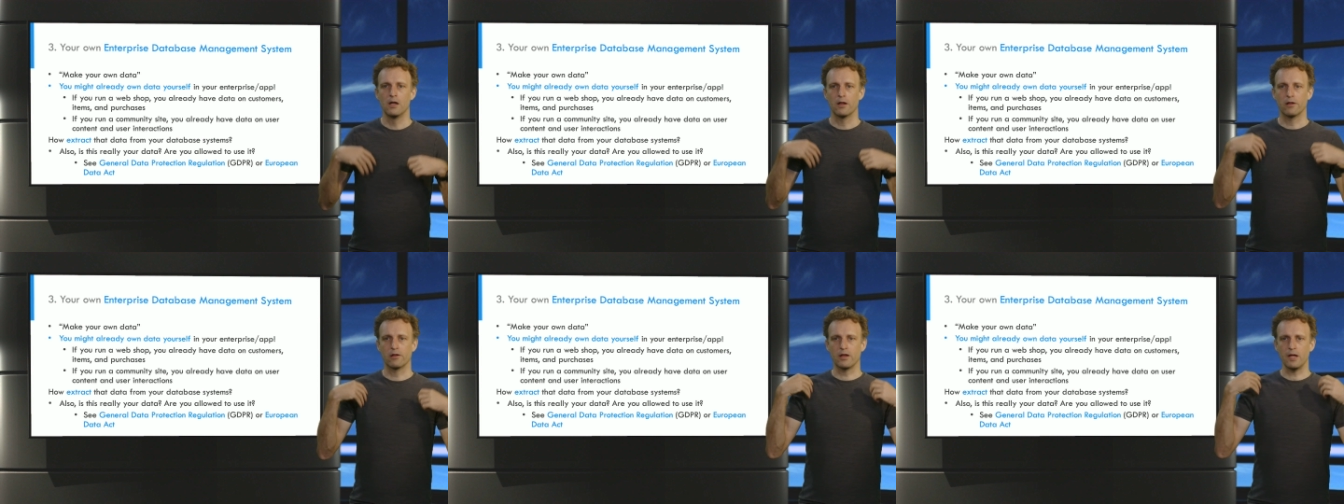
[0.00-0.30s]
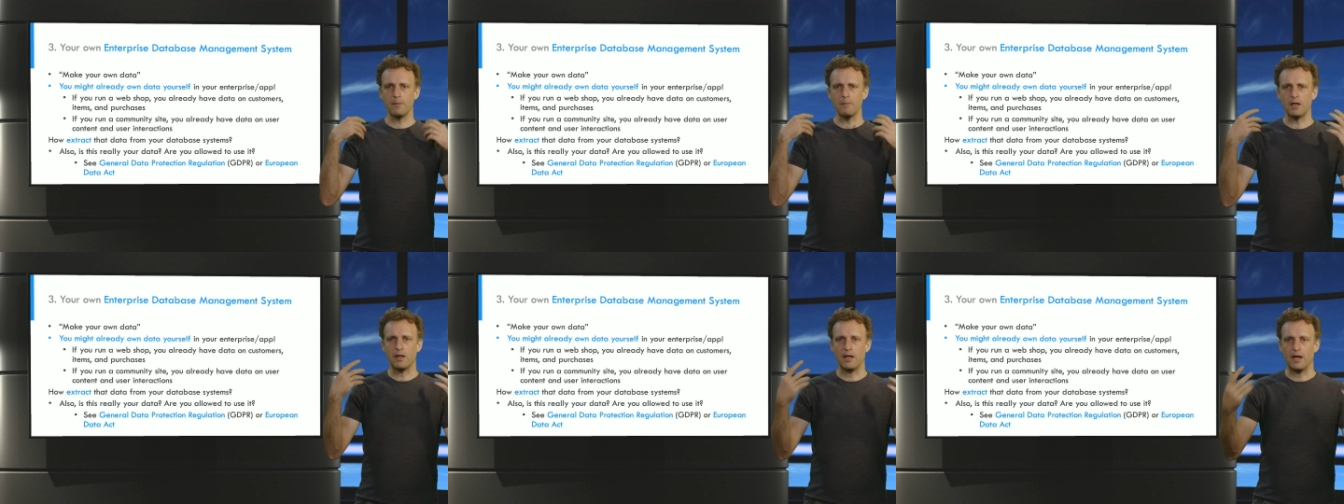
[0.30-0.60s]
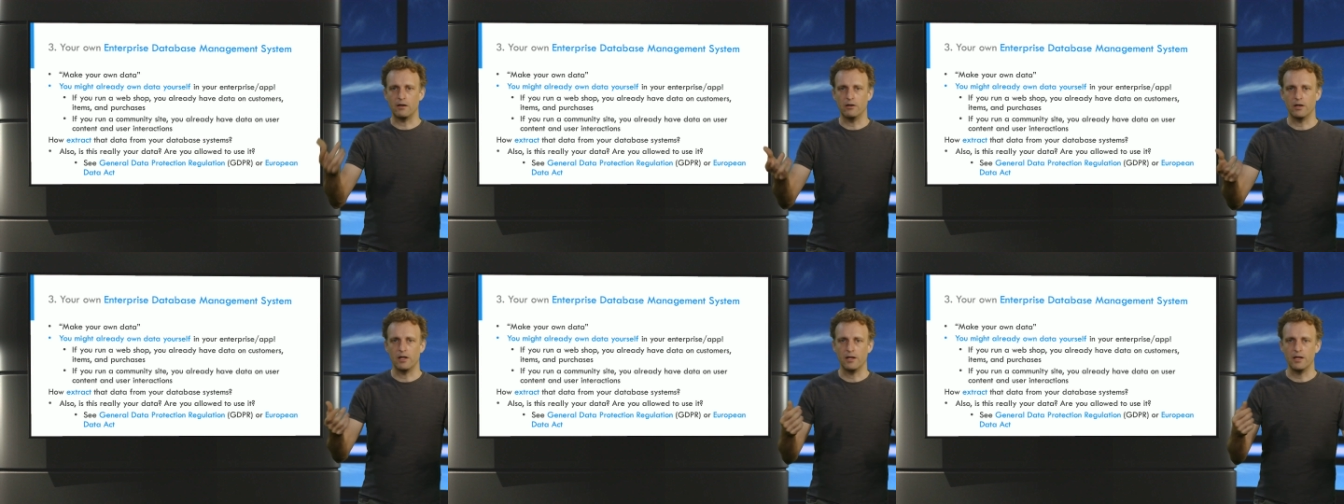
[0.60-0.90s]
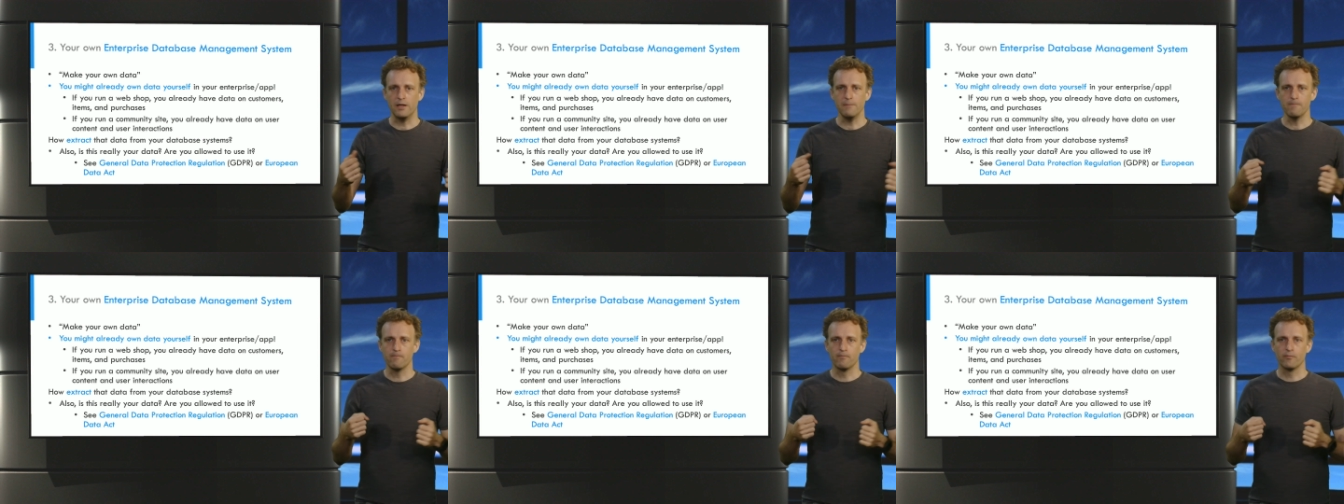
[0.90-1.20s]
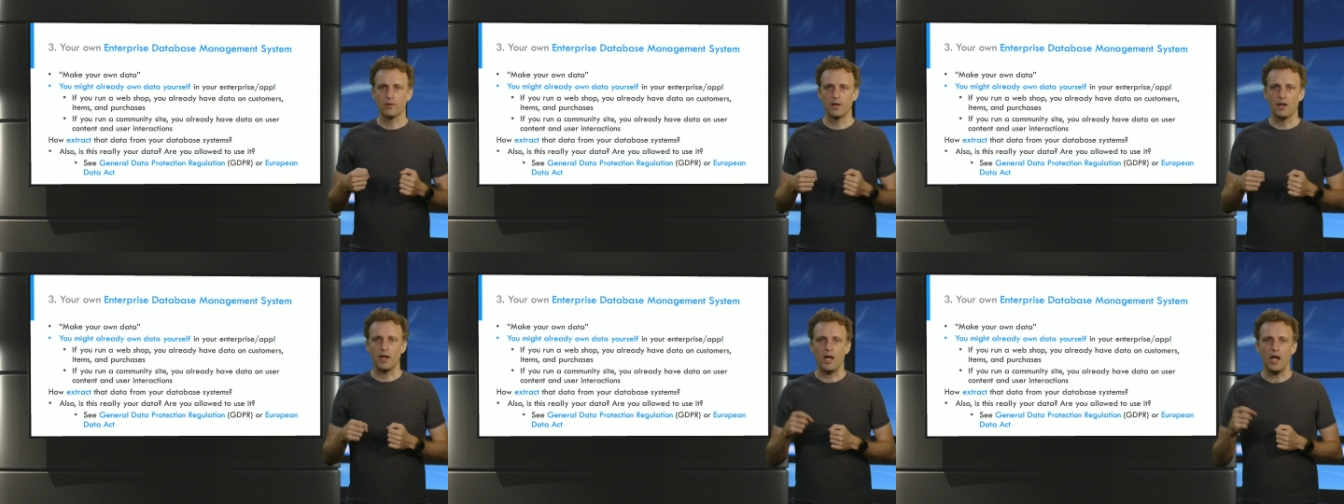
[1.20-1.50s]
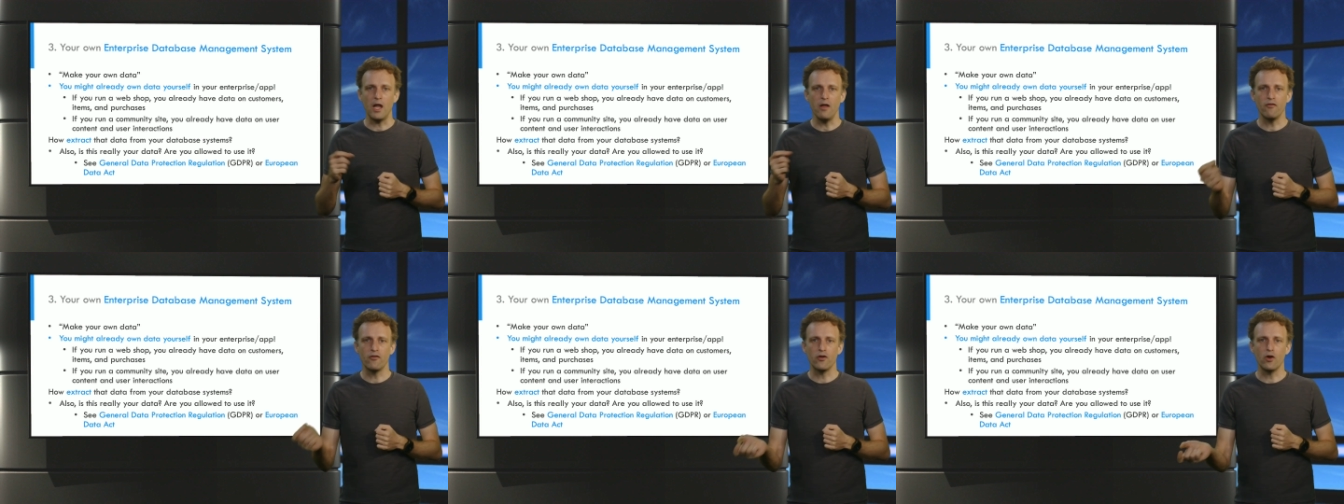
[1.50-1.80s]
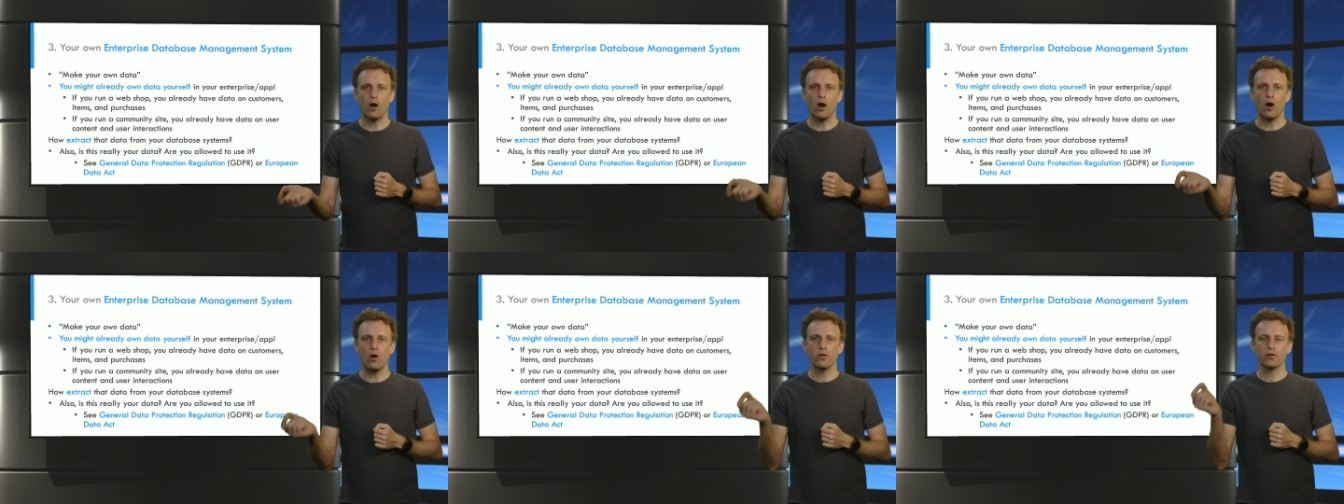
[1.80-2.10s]
Similarly, if
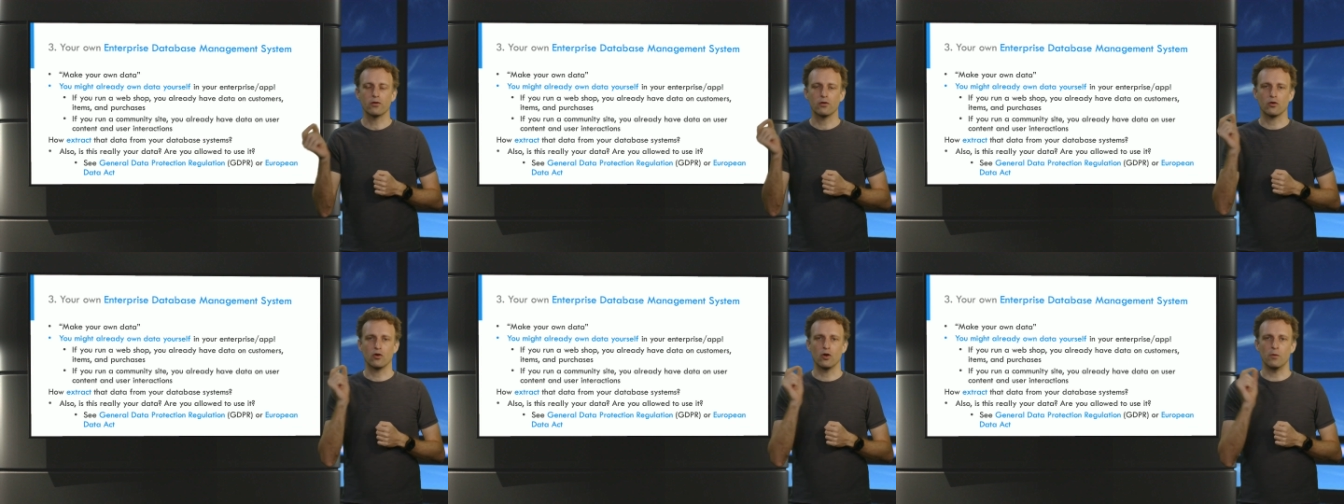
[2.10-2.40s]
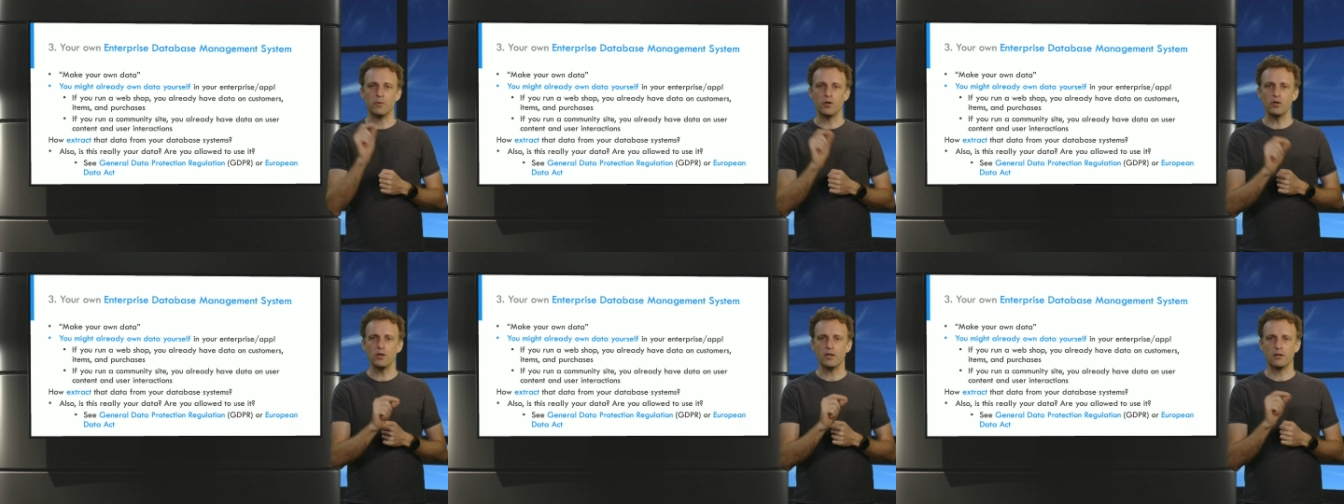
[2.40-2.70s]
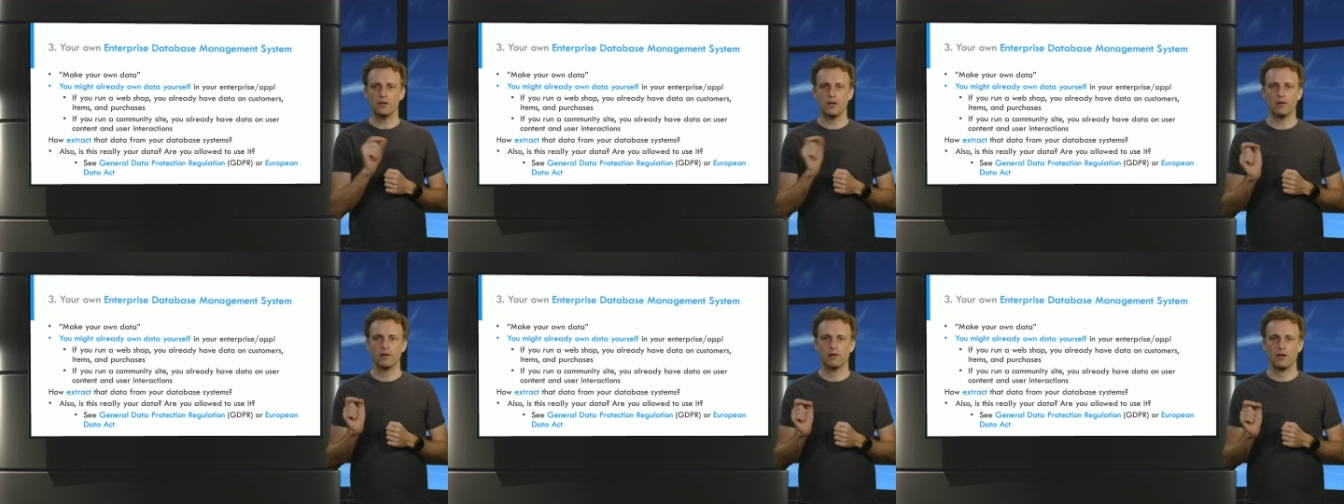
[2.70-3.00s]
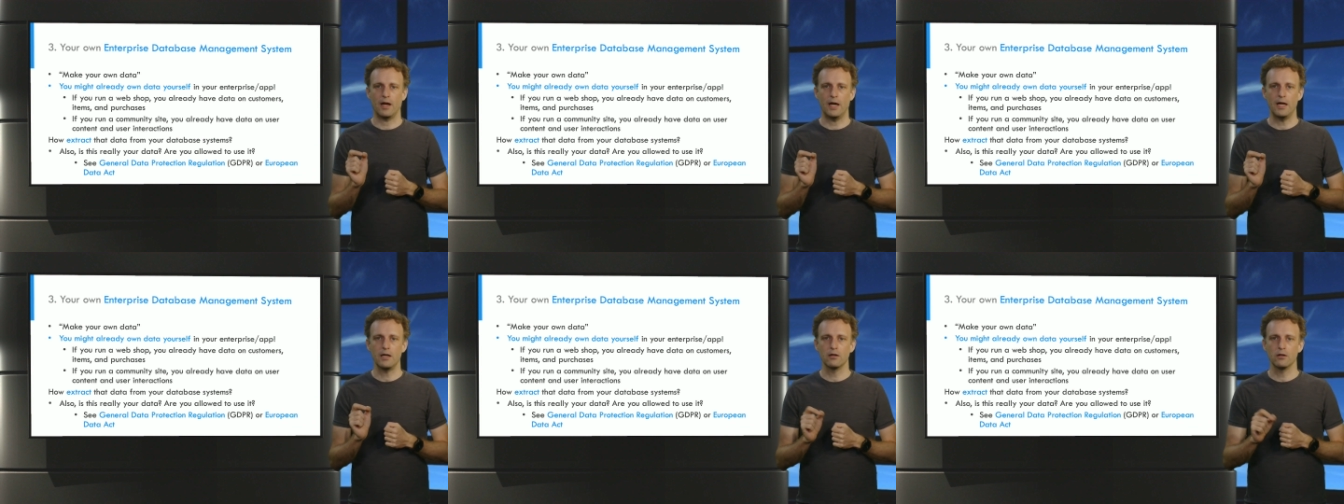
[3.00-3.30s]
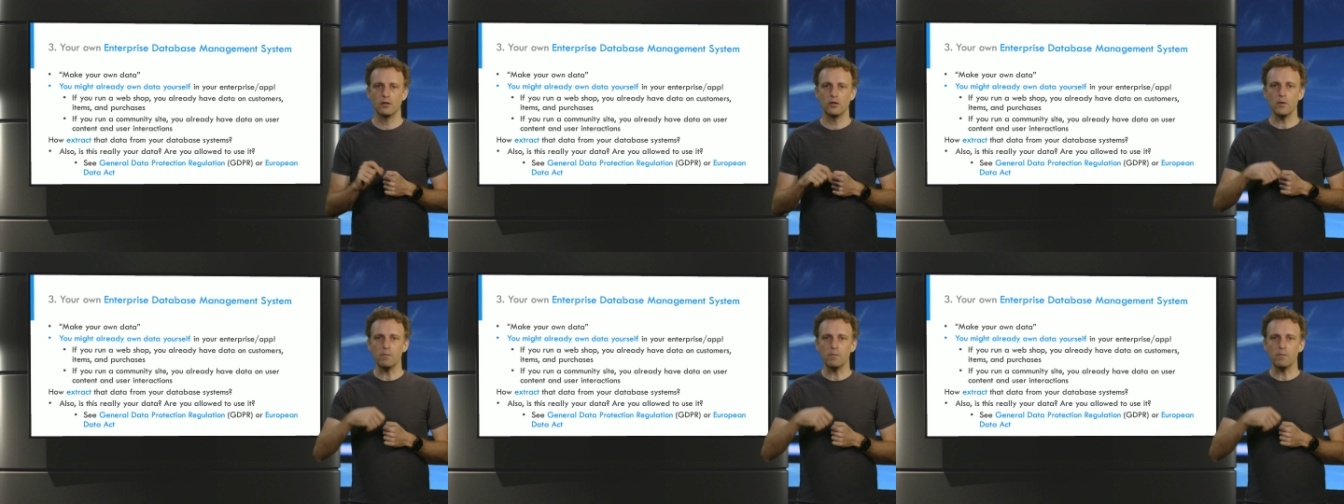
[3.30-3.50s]
you host a community site,